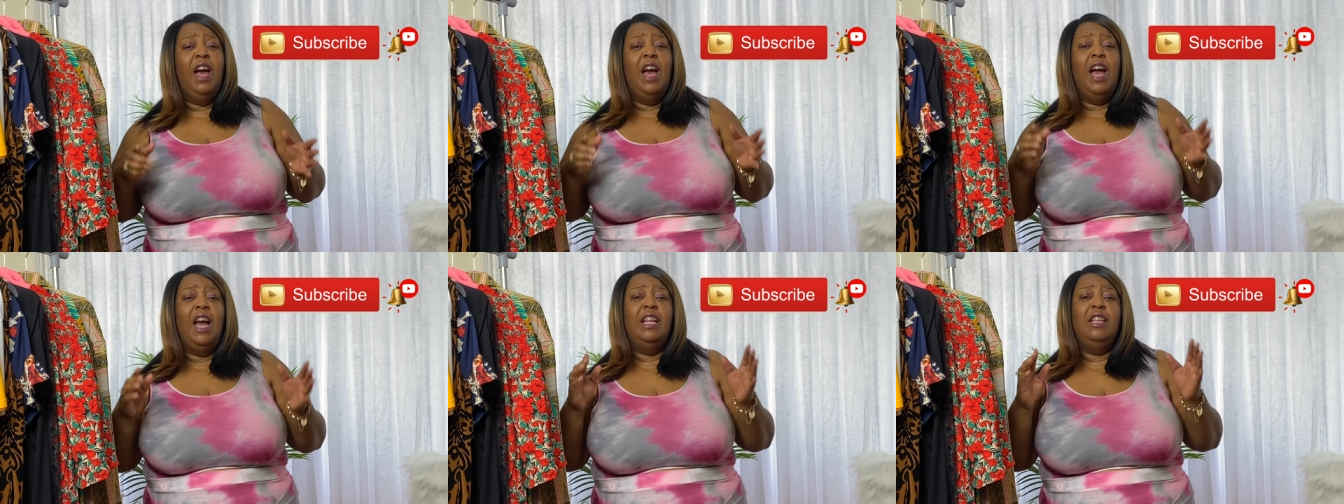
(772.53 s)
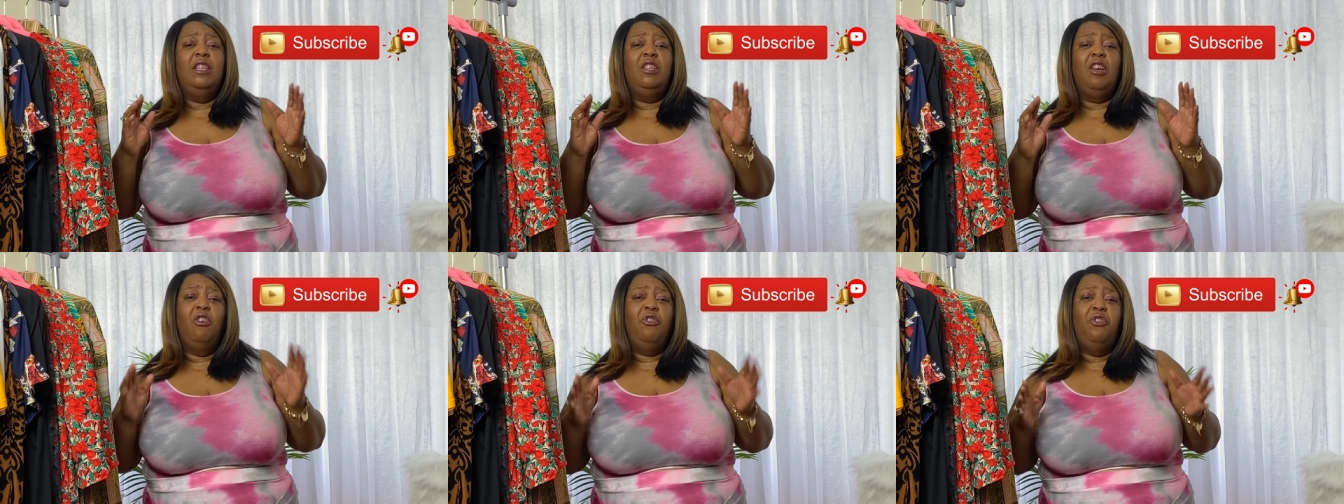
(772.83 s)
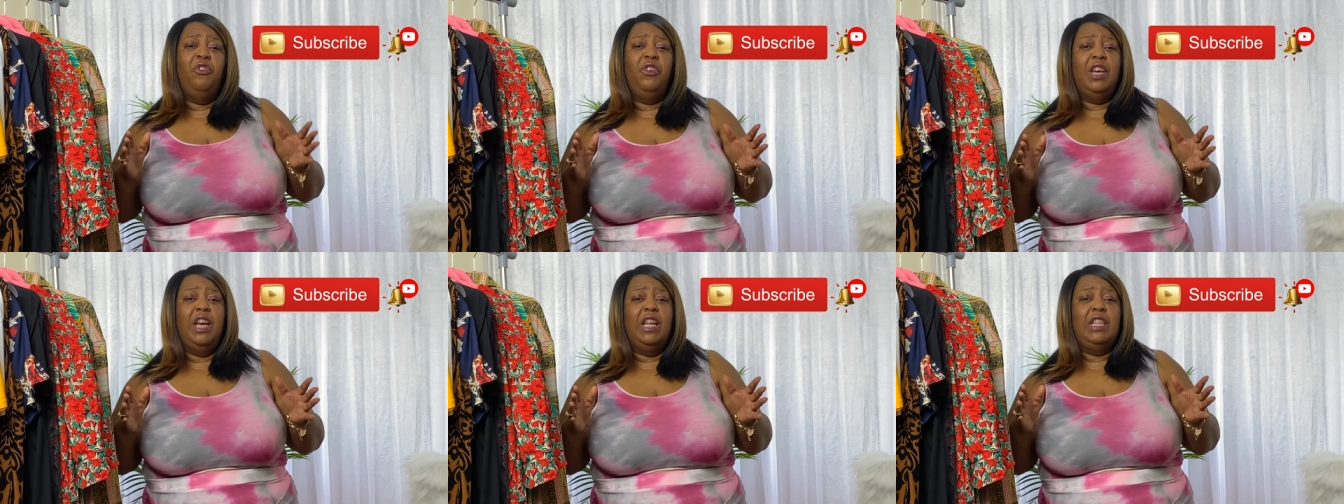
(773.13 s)
And don't
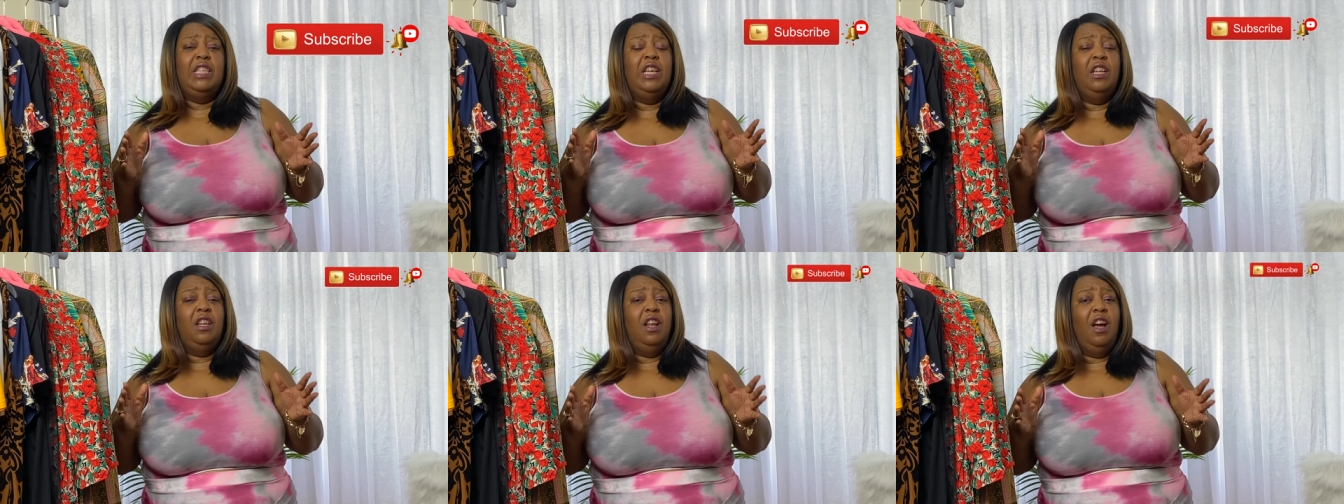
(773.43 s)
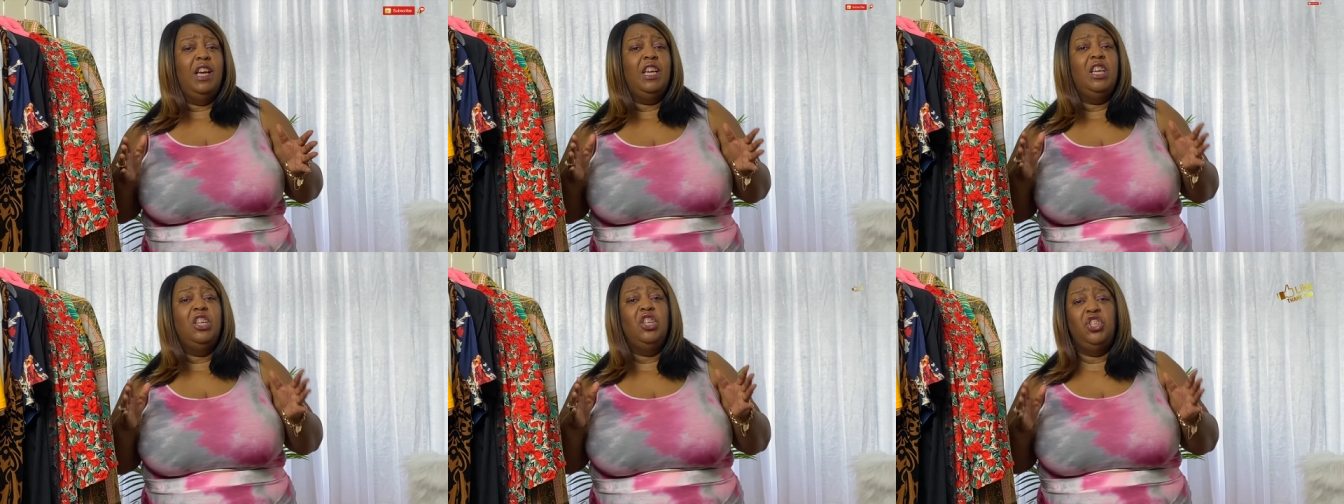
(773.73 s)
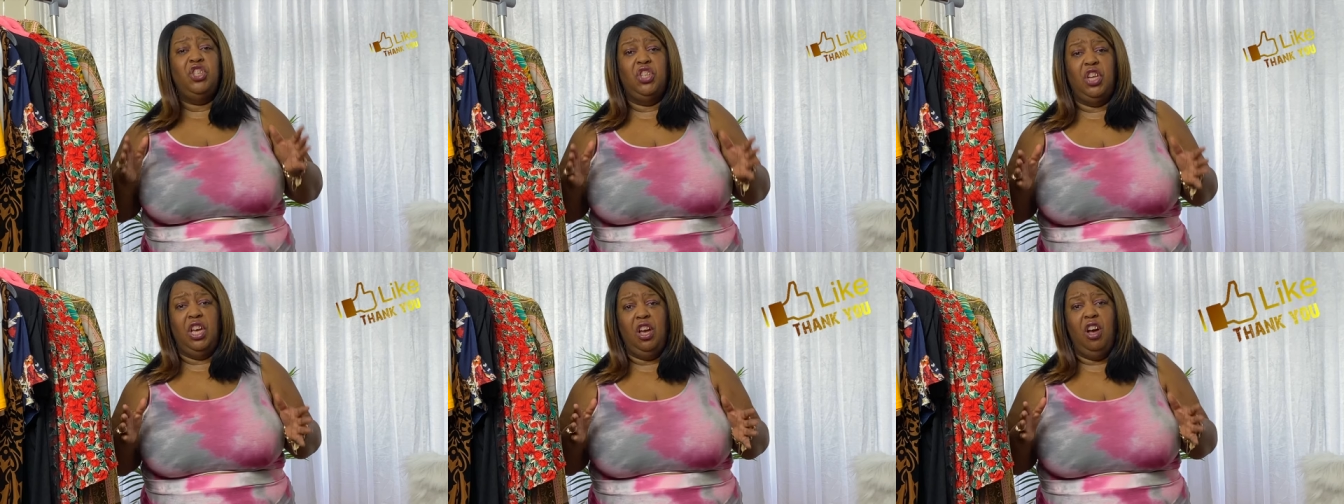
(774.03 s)
forget to like and
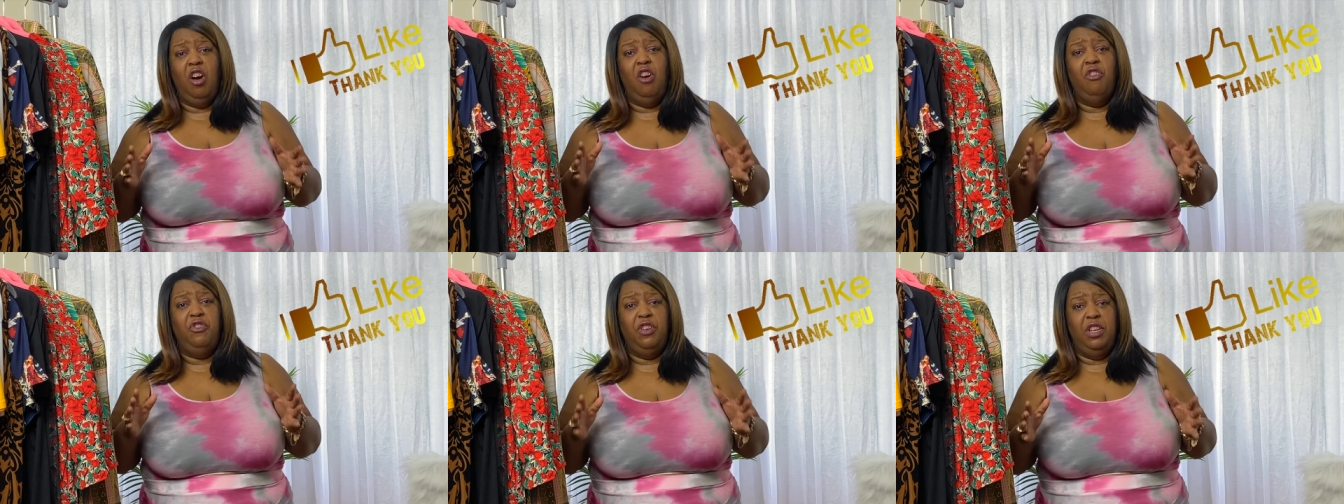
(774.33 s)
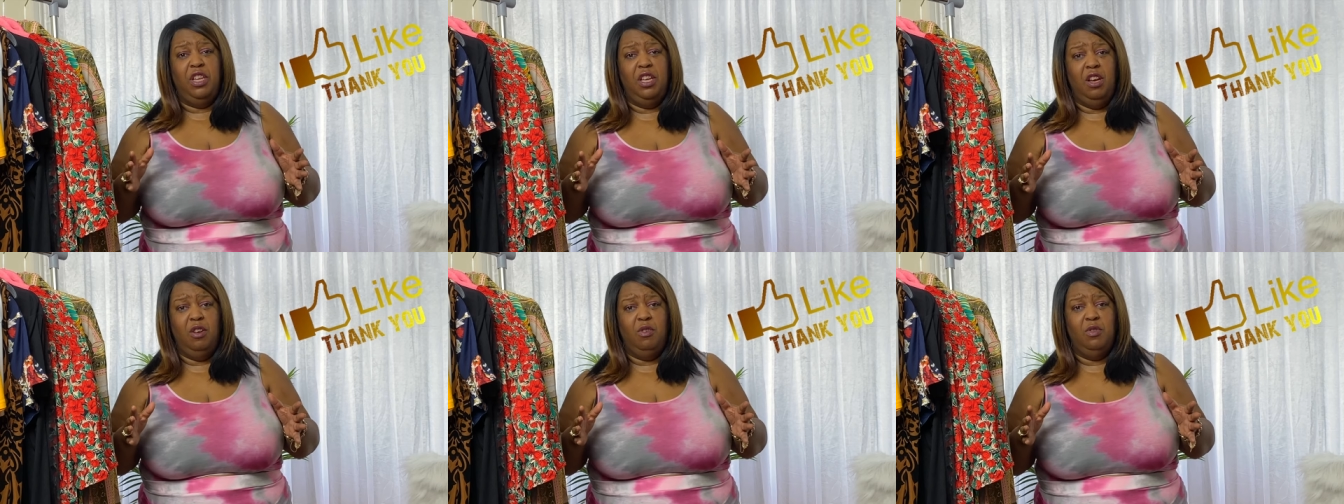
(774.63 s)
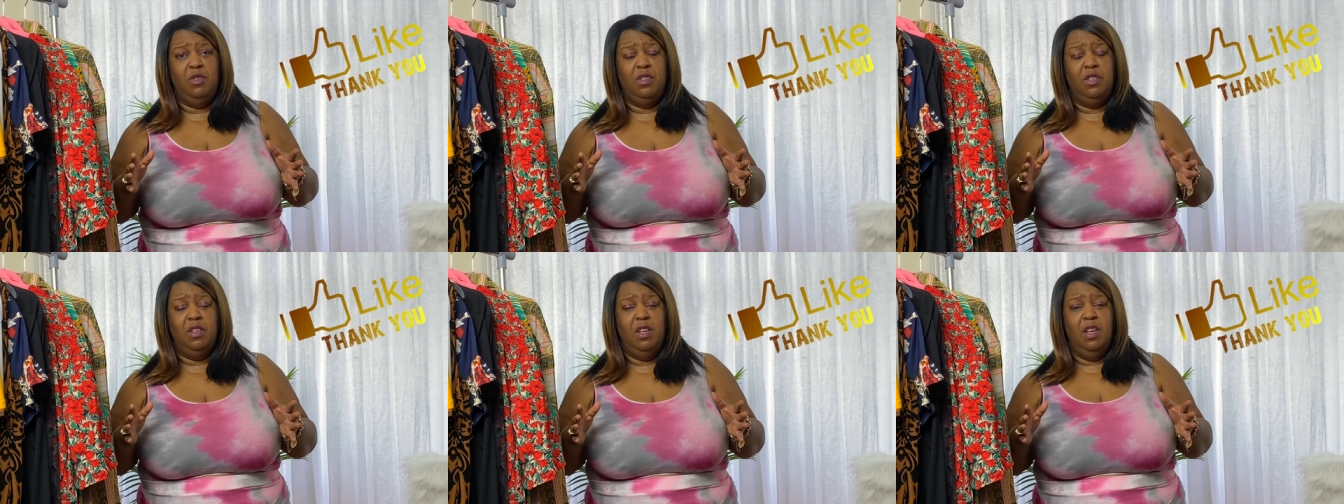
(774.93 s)
share our
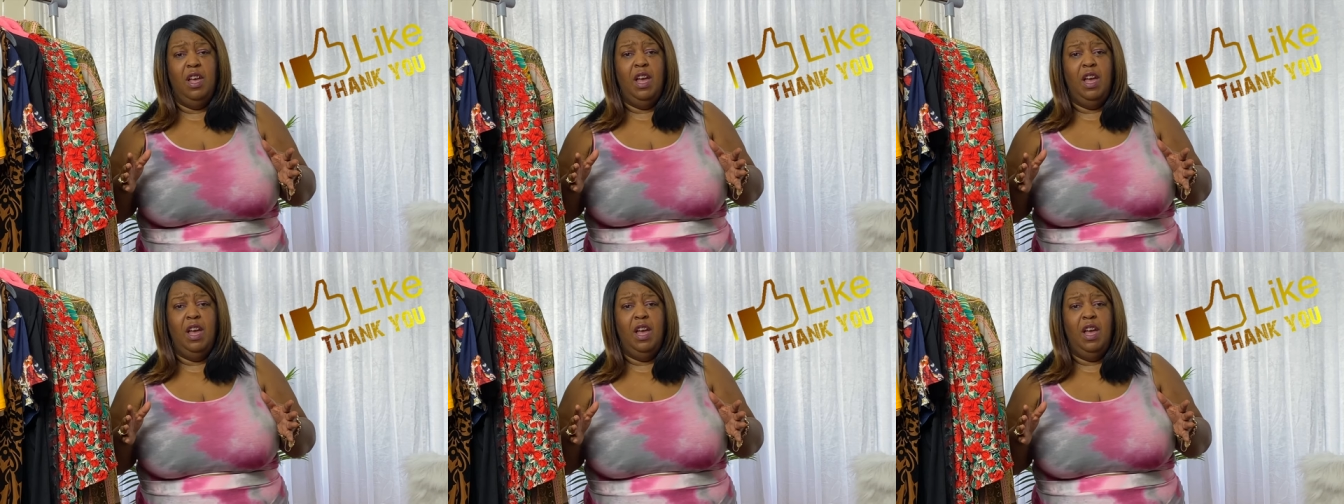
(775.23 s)
videos.